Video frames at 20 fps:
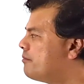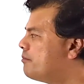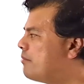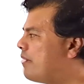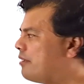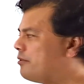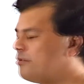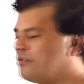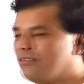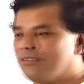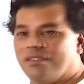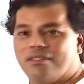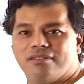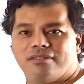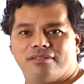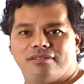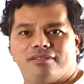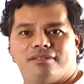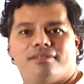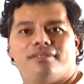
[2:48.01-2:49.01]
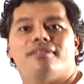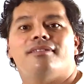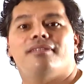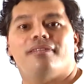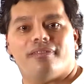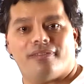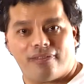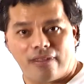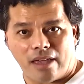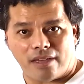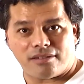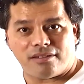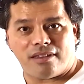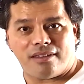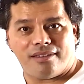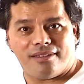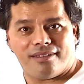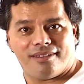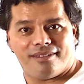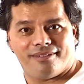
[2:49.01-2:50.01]
matrices. That's
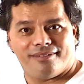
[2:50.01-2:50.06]
it.